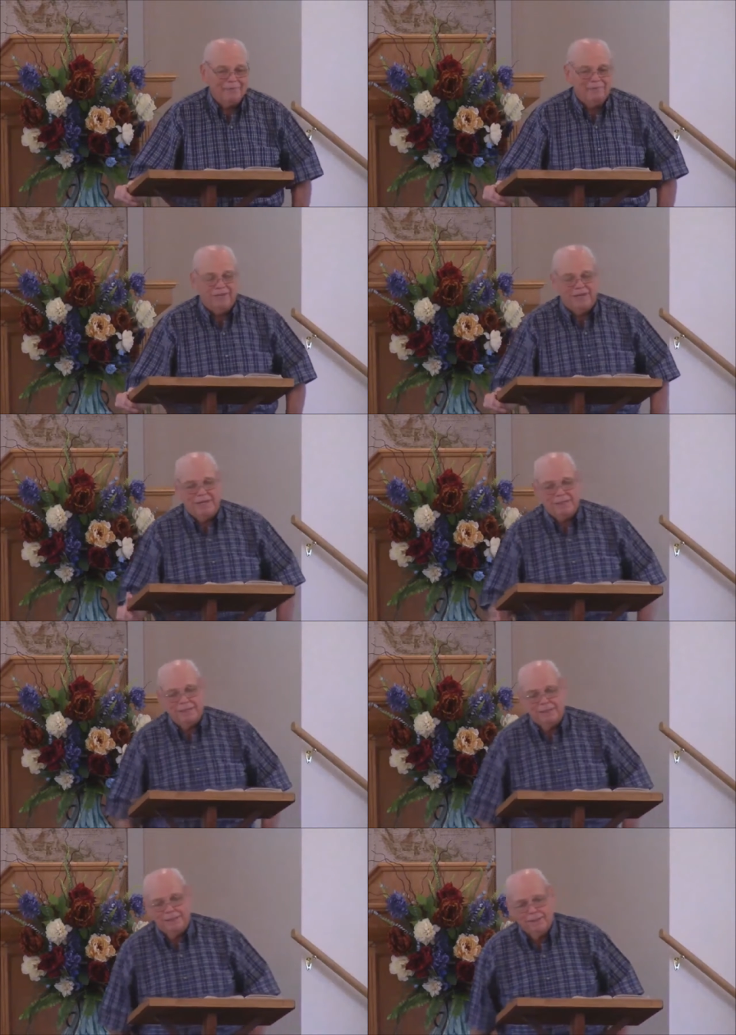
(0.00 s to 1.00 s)

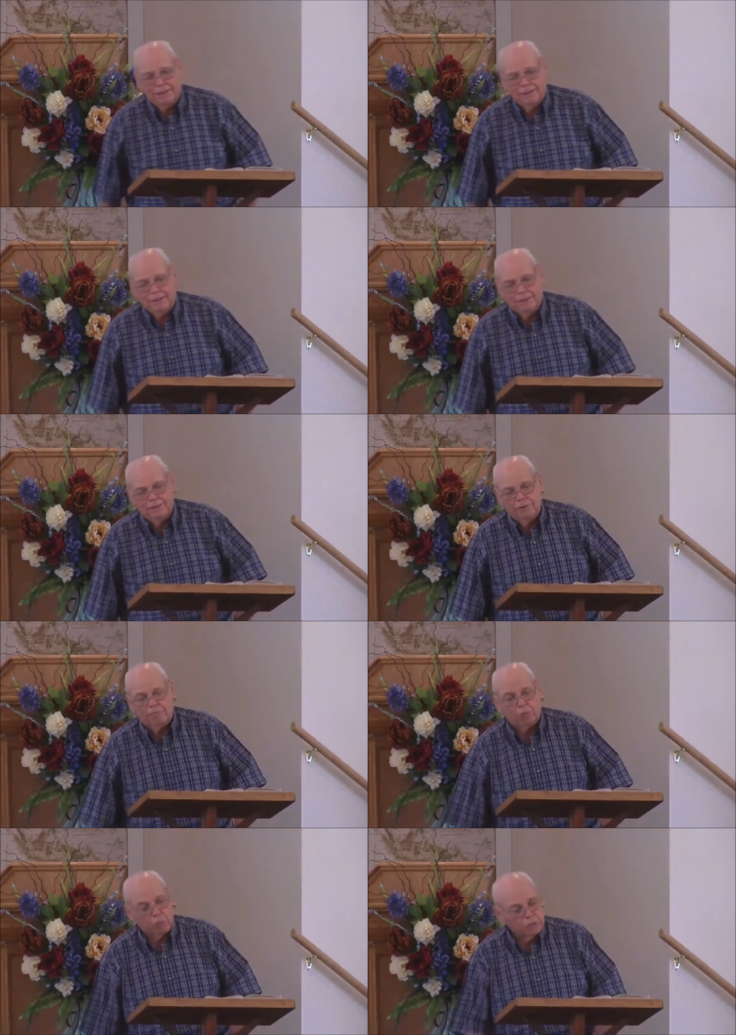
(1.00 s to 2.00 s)
that the
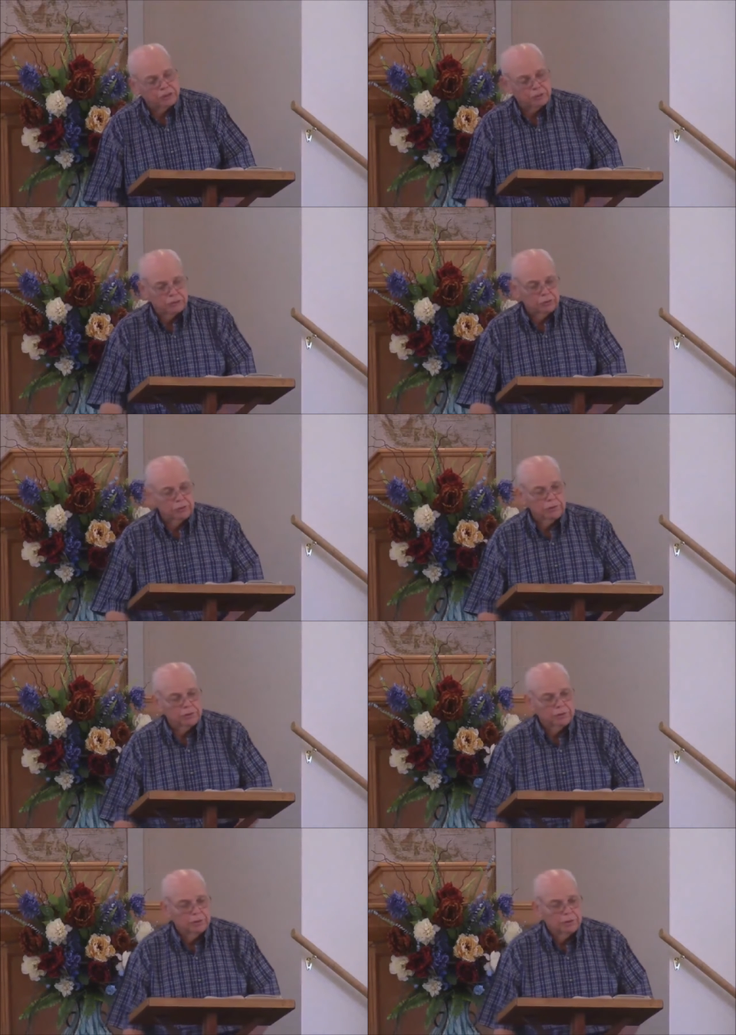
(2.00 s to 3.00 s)
preacher
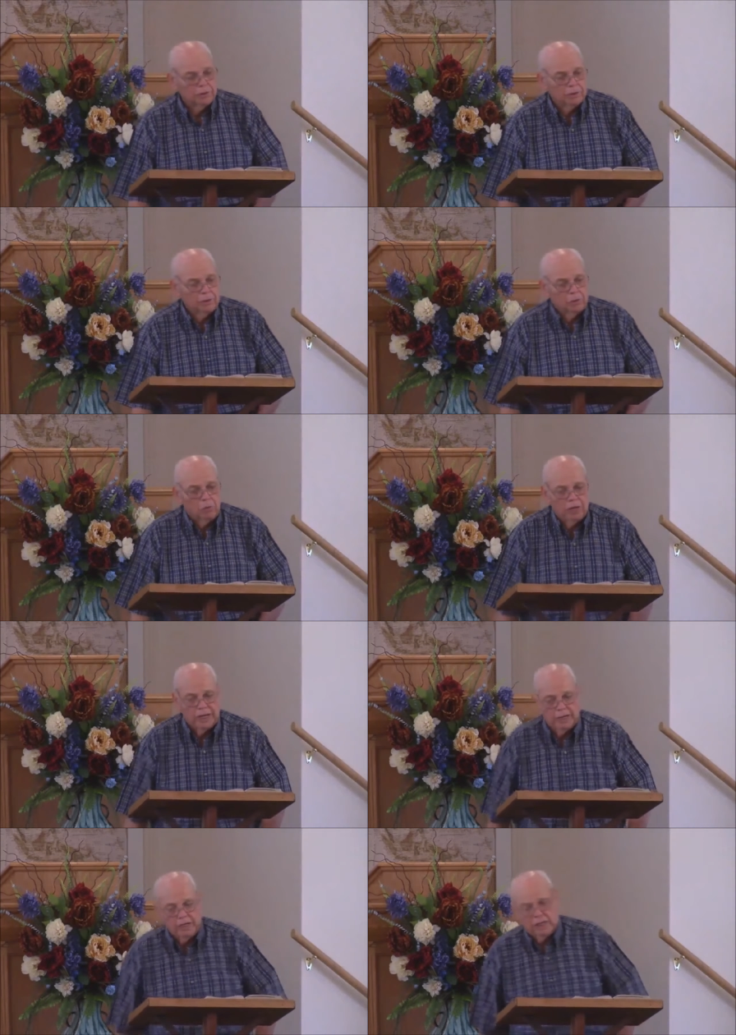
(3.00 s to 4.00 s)
will
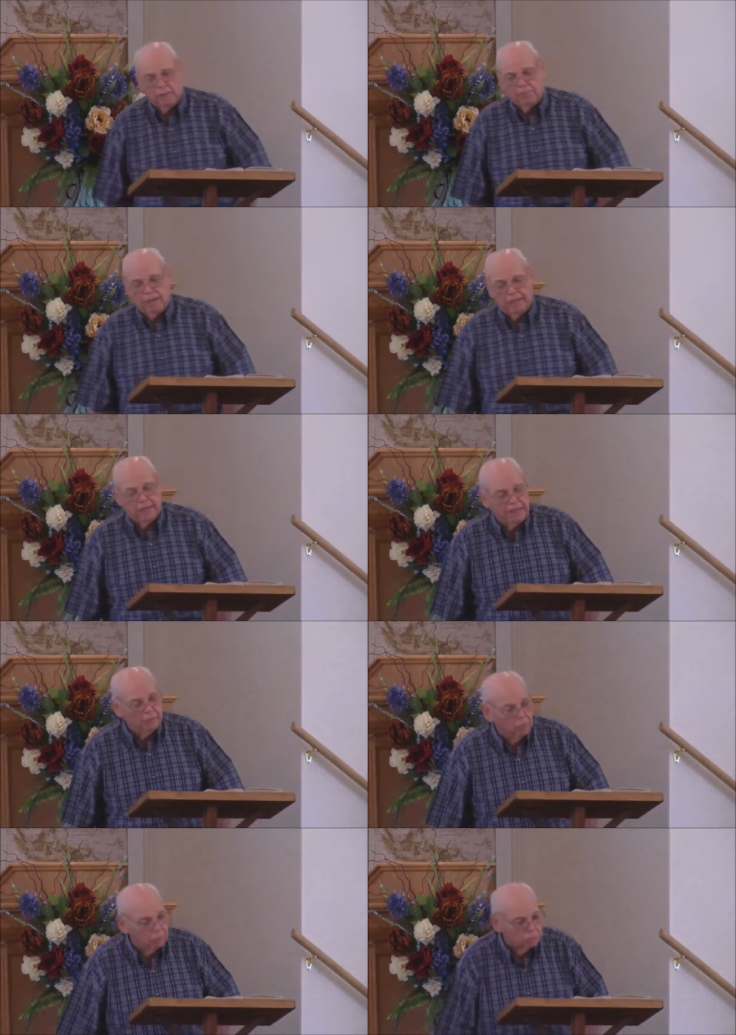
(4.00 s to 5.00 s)
get up and he
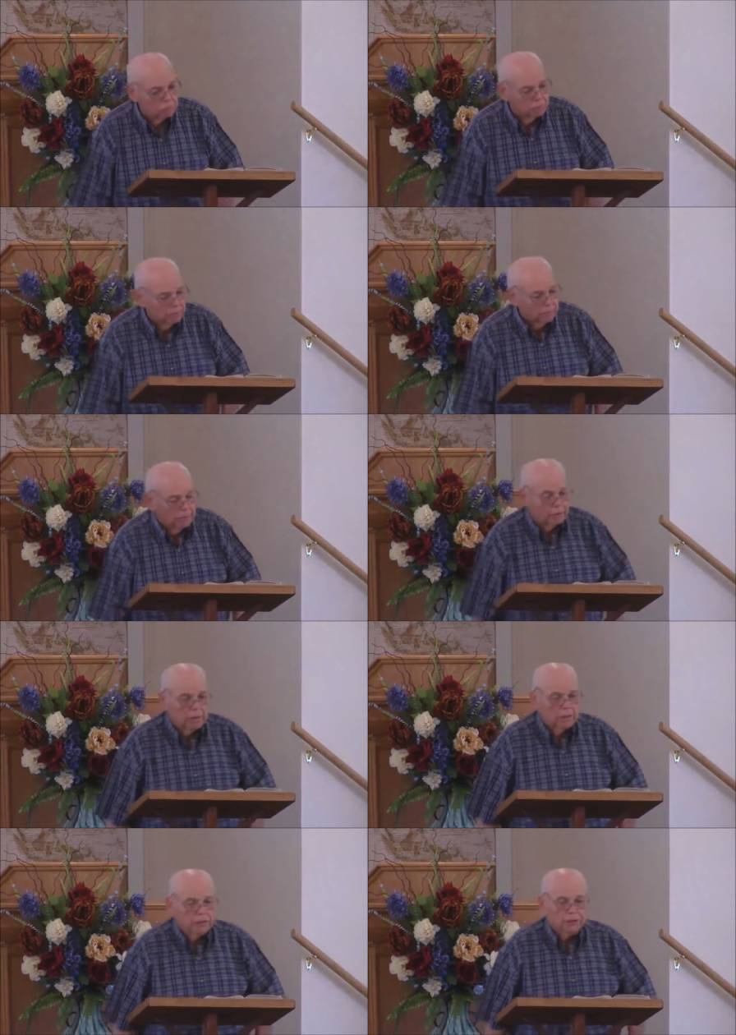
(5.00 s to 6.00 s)
will
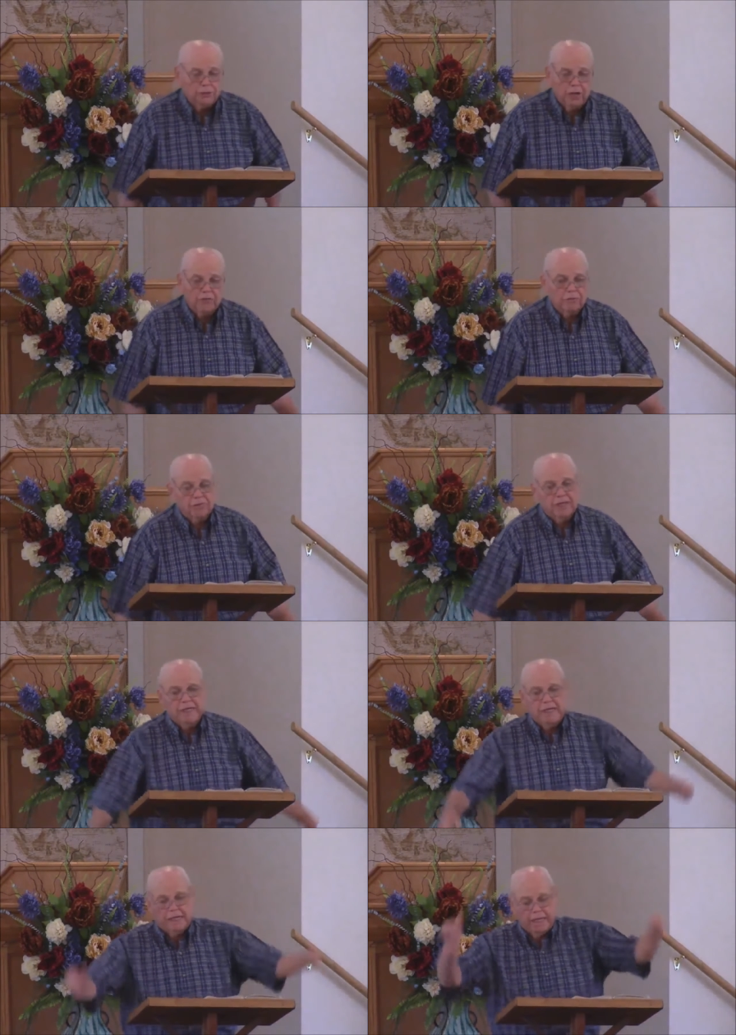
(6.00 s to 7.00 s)
do everything
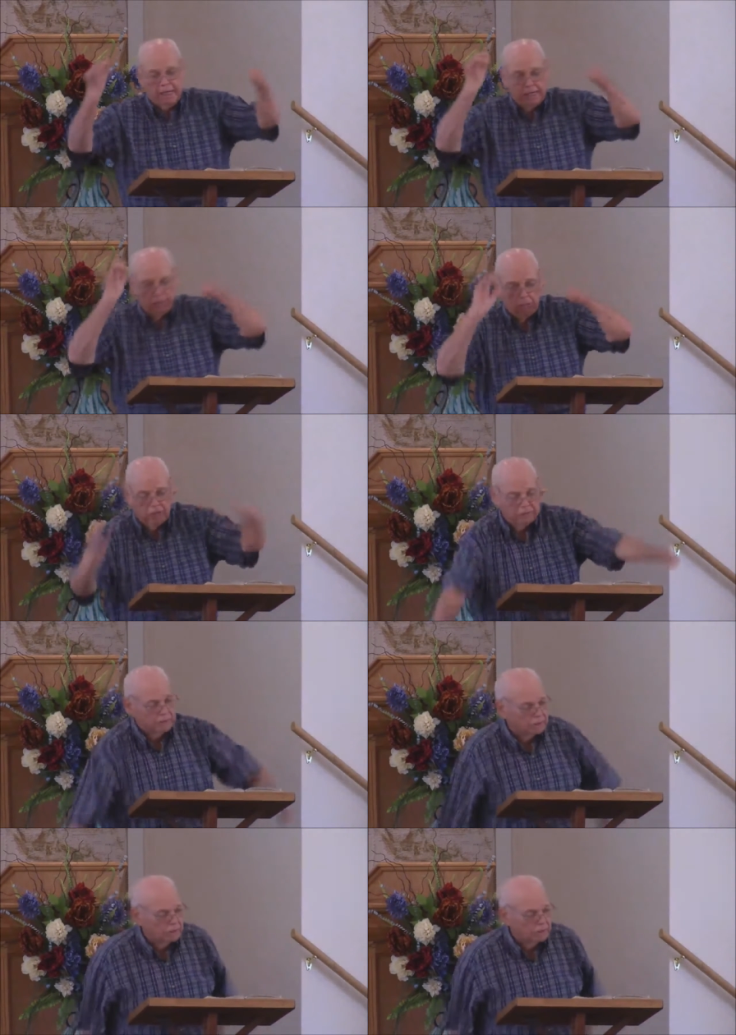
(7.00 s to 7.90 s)
he can. He waves an